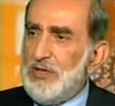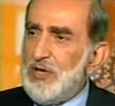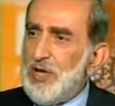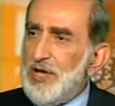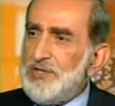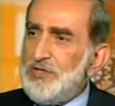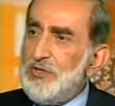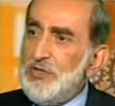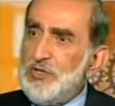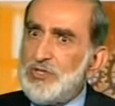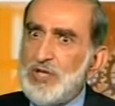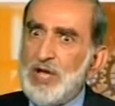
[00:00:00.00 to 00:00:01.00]
the Qazi
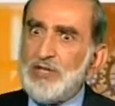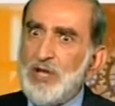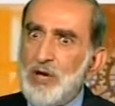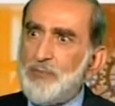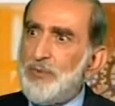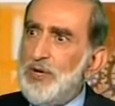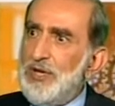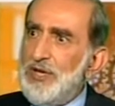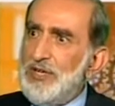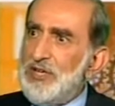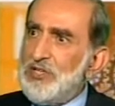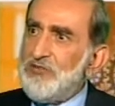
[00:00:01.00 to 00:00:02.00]
didn't stand up,
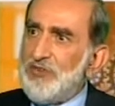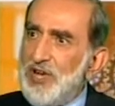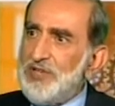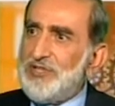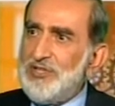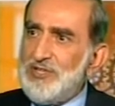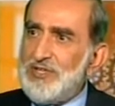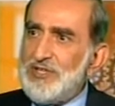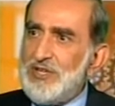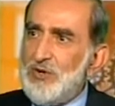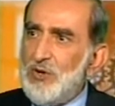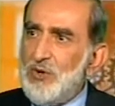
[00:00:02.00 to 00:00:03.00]
get frightened
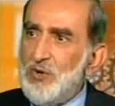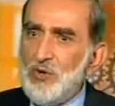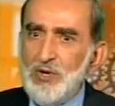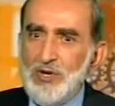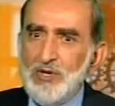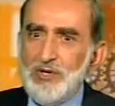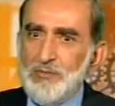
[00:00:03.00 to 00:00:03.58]
and say, oh,